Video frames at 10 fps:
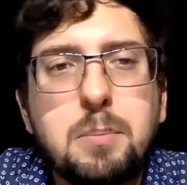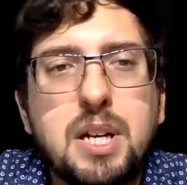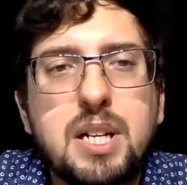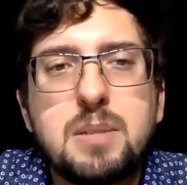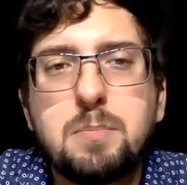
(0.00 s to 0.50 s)

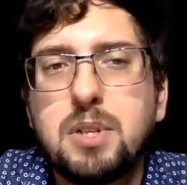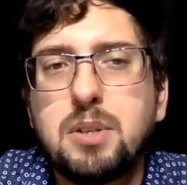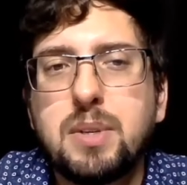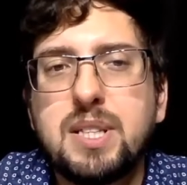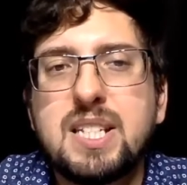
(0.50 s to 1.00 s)
but it's
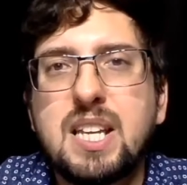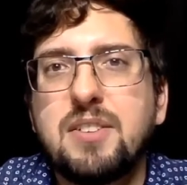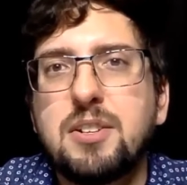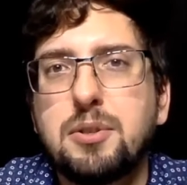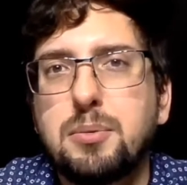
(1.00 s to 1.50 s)
between
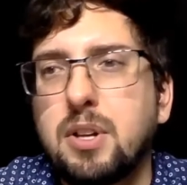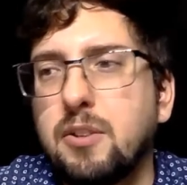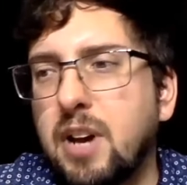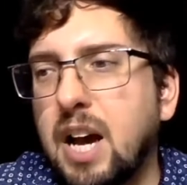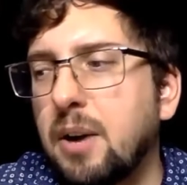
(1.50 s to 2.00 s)
7 to
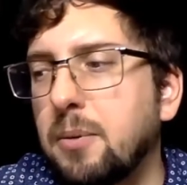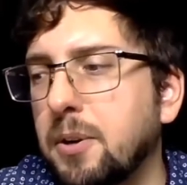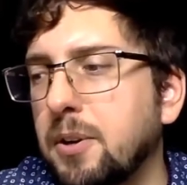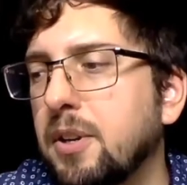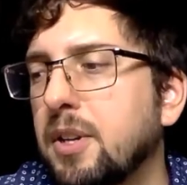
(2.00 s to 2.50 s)
12
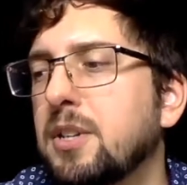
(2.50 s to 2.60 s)
hours.